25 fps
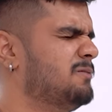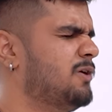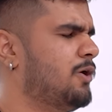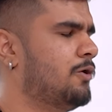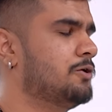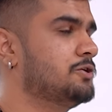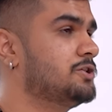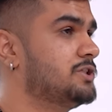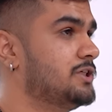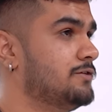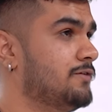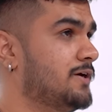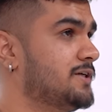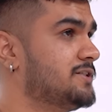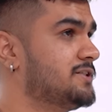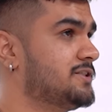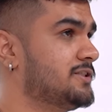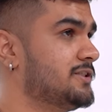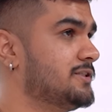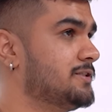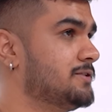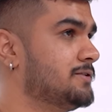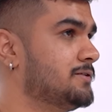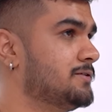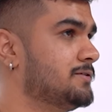Lord Shiva's
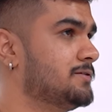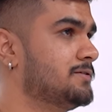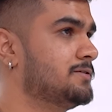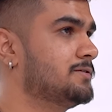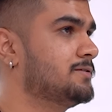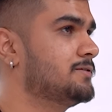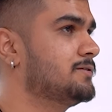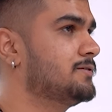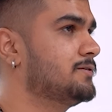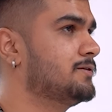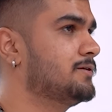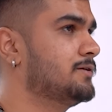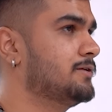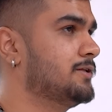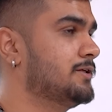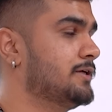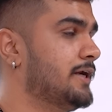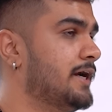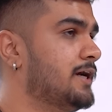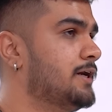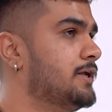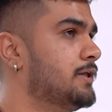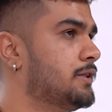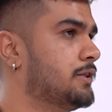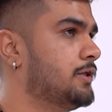son, the
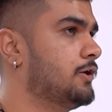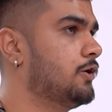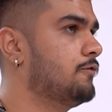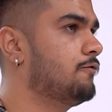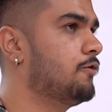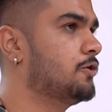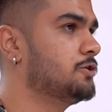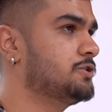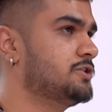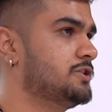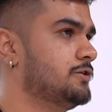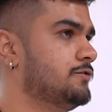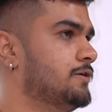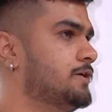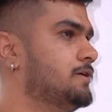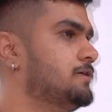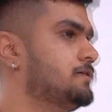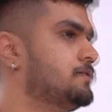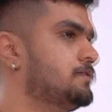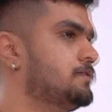elder son of Lord Shiva.